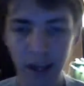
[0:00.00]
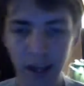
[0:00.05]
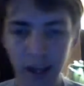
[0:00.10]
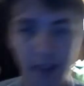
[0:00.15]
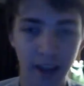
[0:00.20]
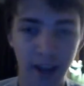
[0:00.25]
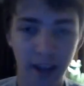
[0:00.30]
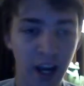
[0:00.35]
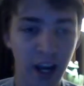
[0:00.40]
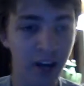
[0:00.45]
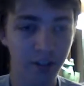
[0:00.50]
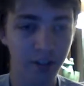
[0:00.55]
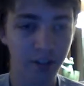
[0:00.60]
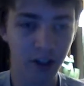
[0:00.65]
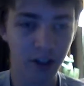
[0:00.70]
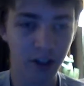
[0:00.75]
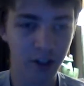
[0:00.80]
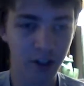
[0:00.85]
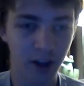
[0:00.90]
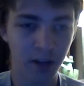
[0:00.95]
That kind of
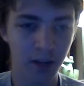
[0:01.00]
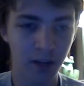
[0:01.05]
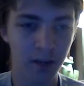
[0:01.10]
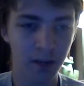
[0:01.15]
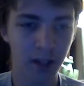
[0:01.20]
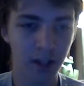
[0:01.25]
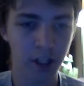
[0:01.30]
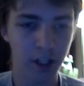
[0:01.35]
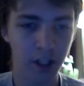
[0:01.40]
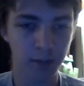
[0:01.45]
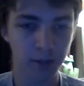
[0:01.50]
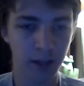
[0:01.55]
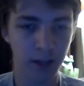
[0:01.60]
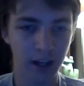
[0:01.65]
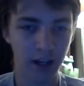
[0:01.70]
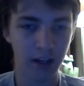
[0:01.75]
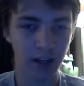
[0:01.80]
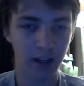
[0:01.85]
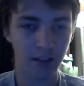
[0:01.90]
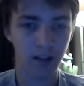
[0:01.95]
frustrated me just
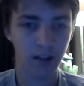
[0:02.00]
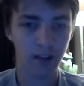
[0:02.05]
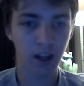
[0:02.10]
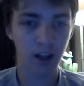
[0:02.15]
because